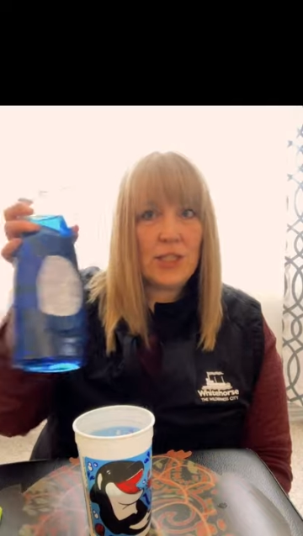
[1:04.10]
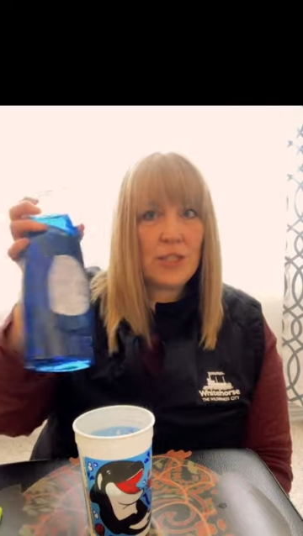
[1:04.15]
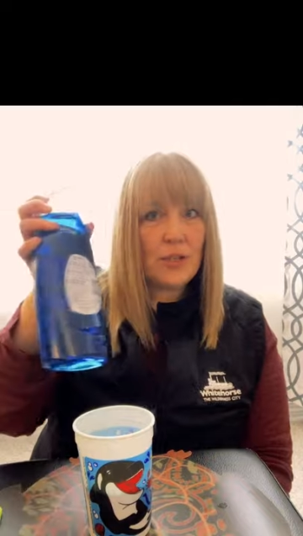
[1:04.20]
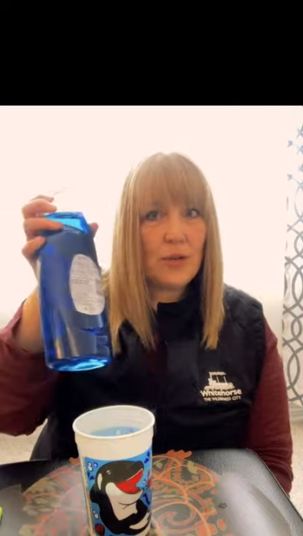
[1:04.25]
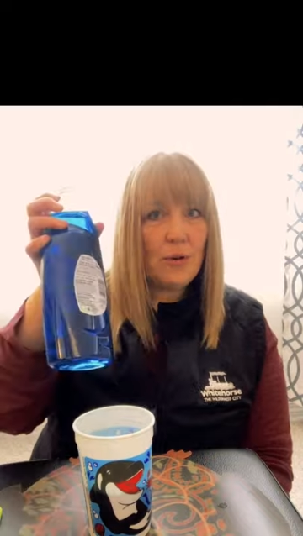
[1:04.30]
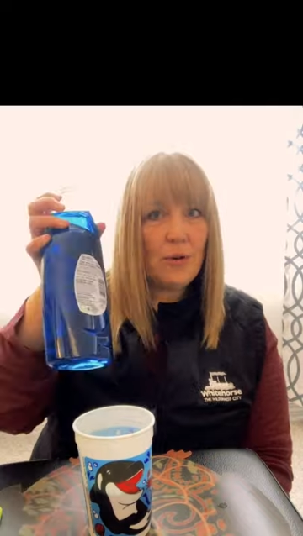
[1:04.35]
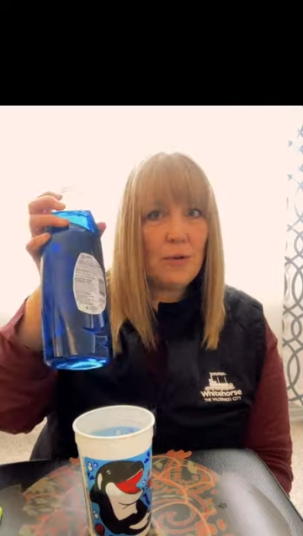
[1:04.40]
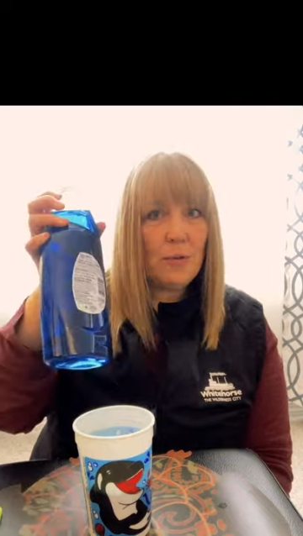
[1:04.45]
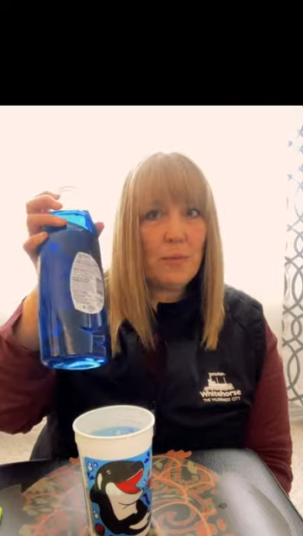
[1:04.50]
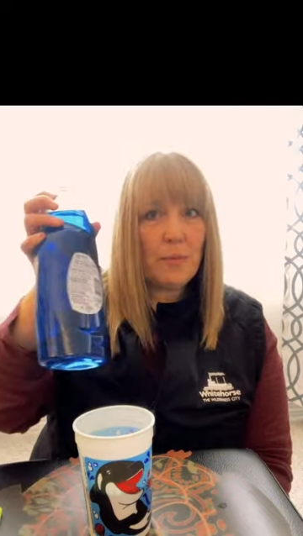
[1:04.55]

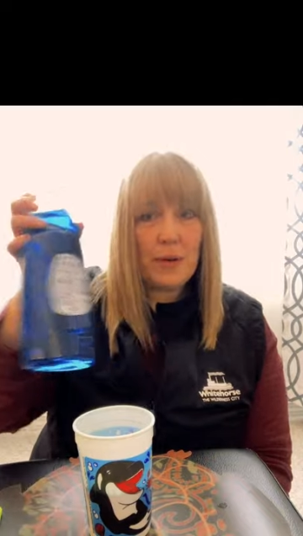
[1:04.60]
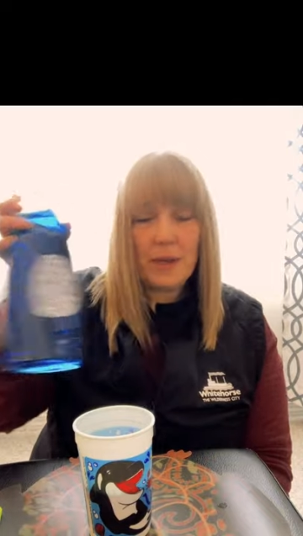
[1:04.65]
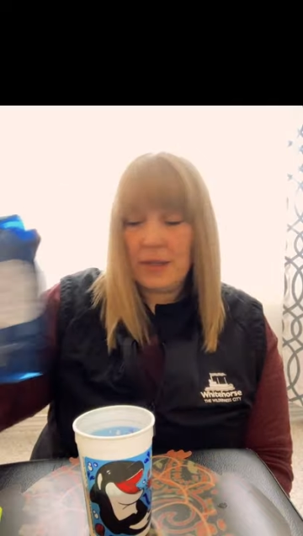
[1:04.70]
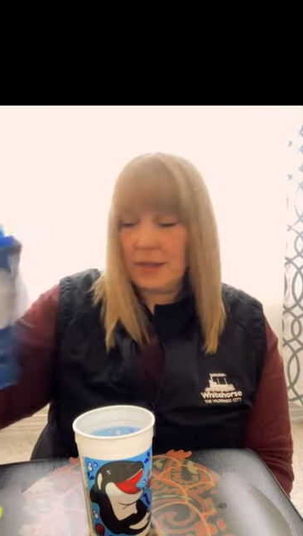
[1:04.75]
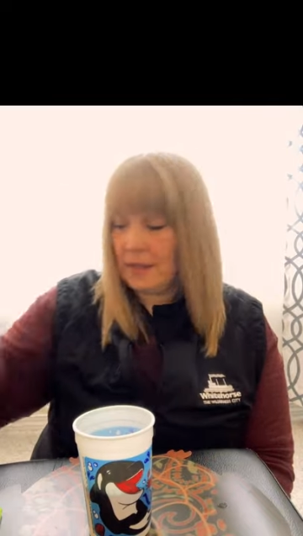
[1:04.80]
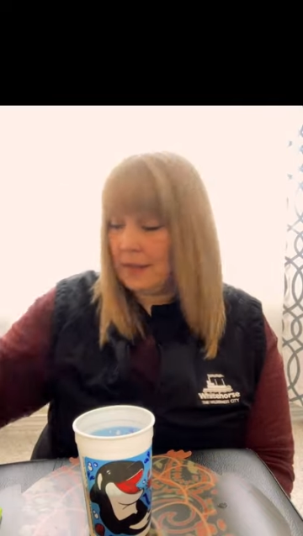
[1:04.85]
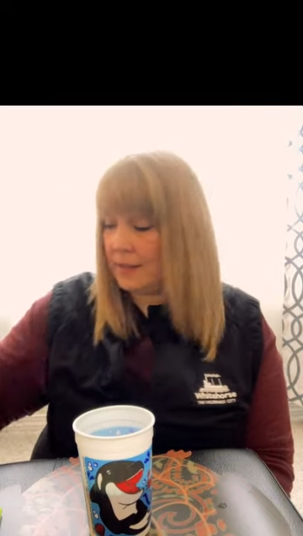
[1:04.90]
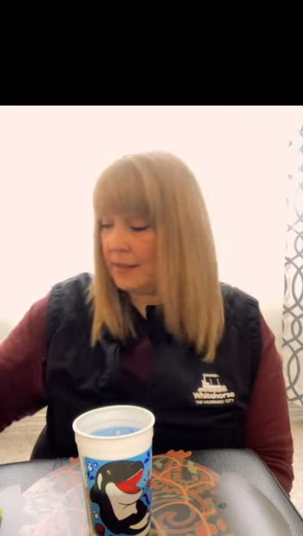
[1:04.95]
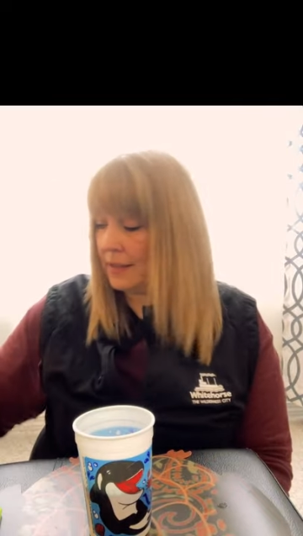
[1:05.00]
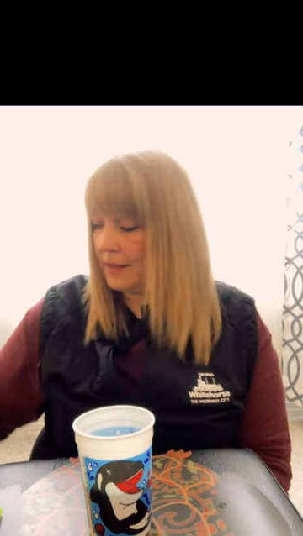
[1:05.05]
soap,
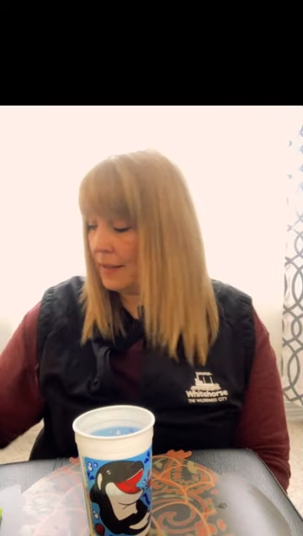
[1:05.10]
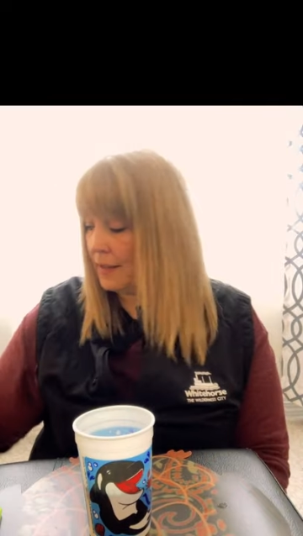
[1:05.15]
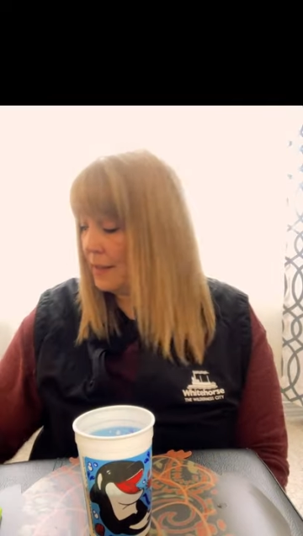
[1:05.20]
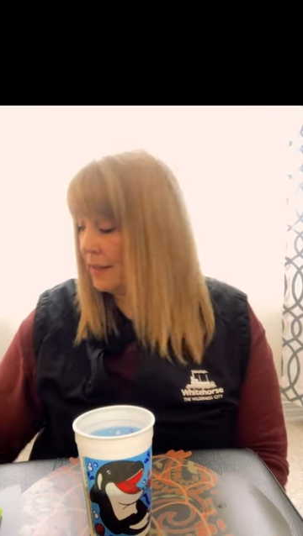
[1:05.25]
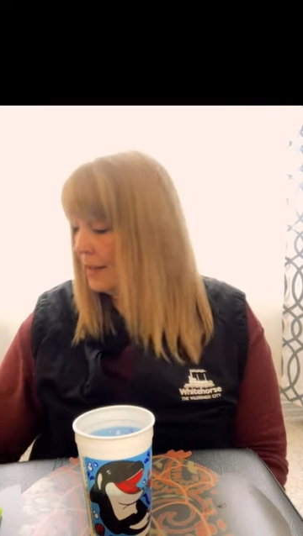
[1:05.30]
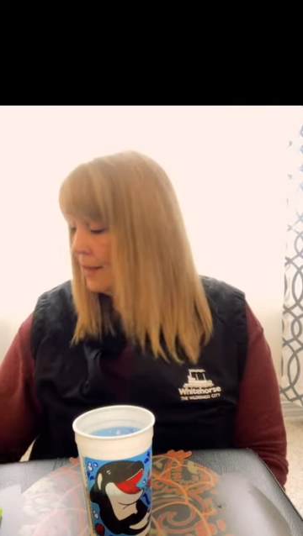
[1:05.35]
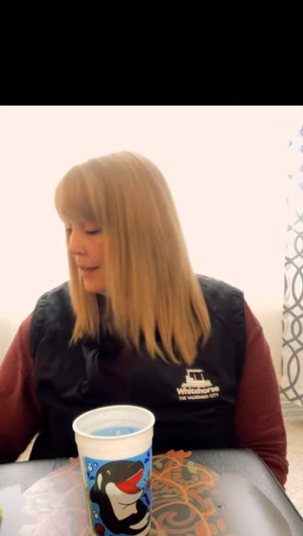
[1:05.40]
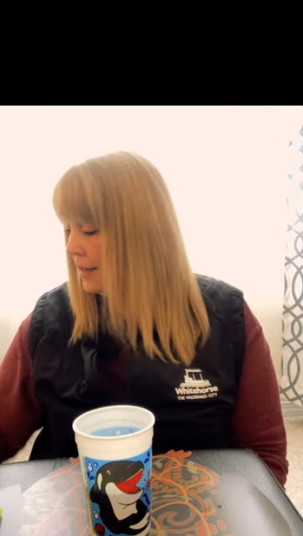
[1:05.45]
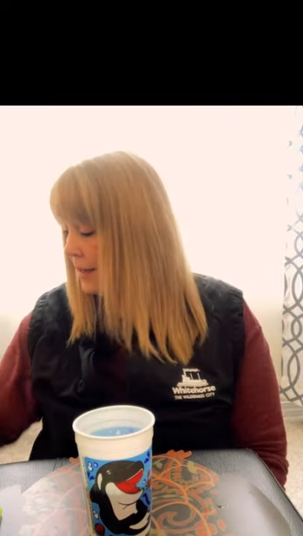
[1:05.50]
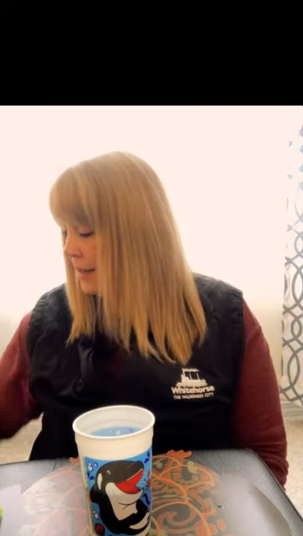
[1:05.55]

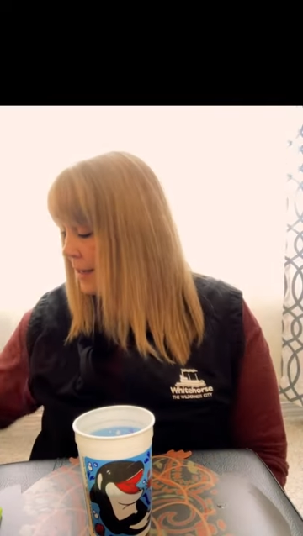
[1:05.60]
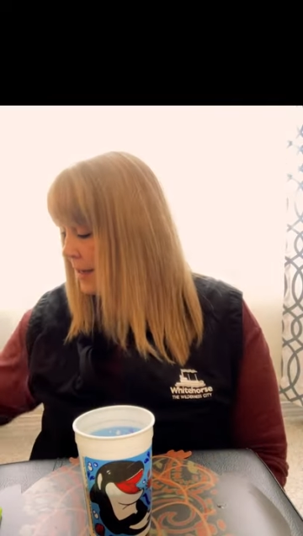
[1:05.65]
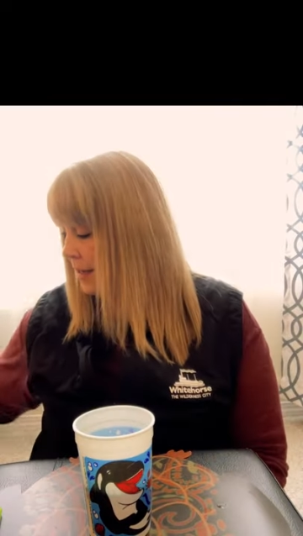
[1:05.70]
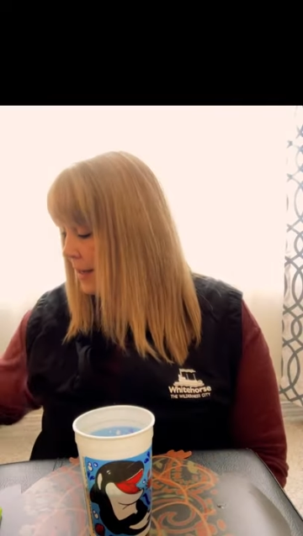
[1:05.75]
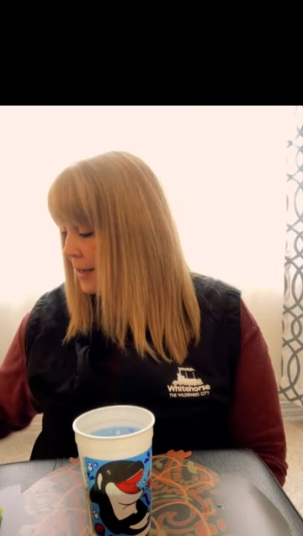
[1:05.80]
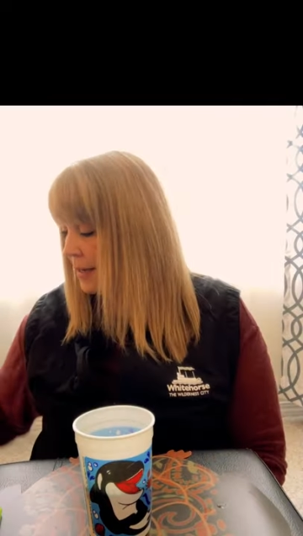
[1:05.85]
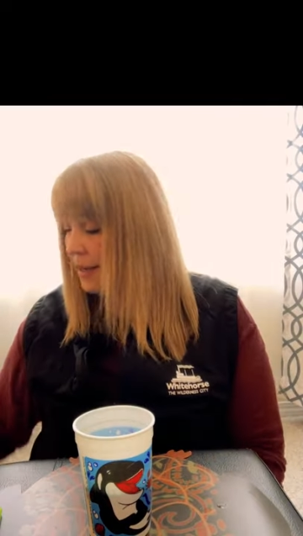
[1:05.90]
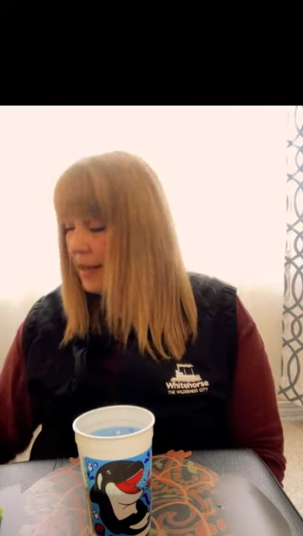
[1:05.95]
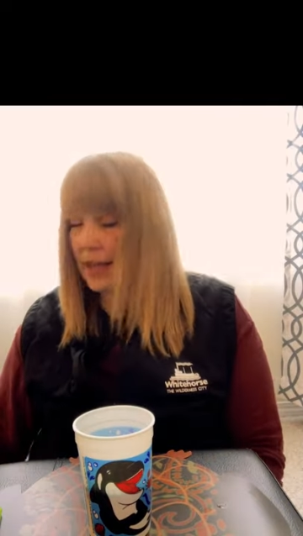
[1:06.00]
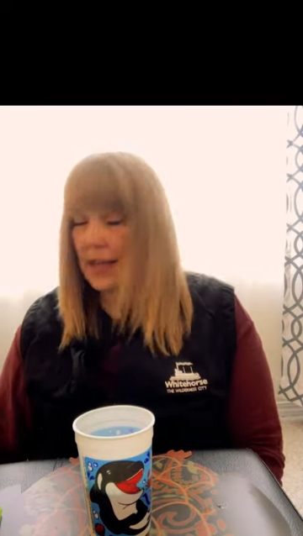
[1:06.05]

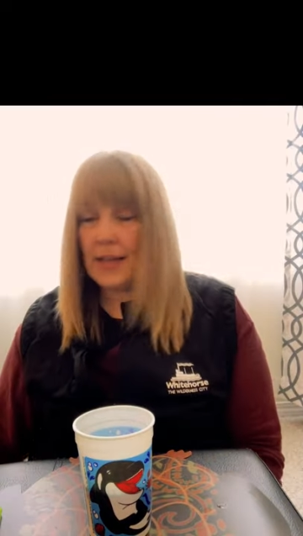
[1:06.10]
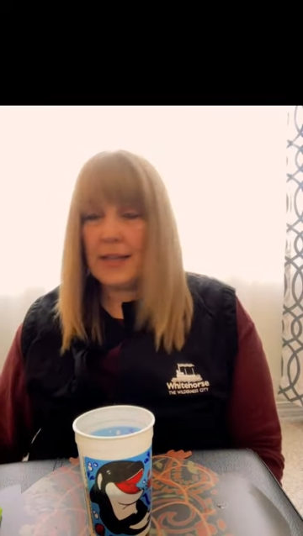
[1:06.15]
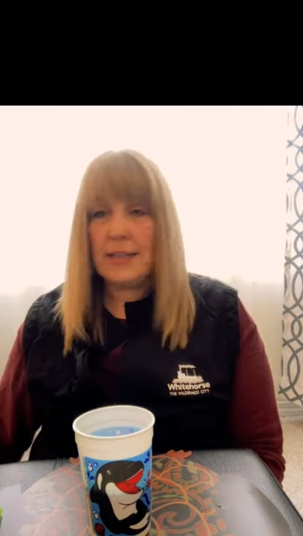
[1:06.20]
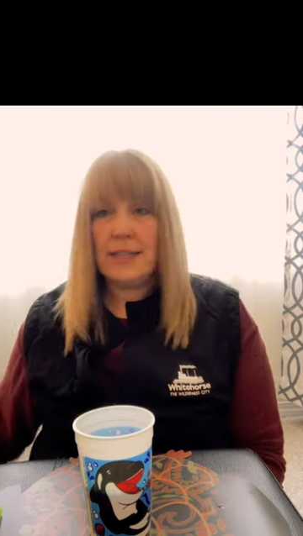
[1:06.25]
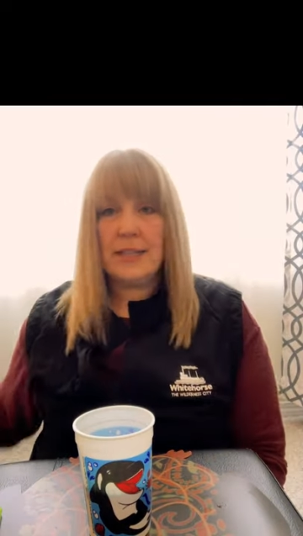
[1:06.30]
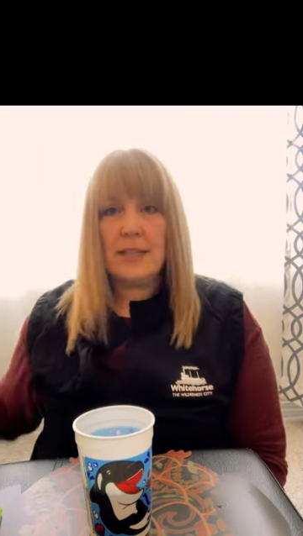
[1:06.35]
and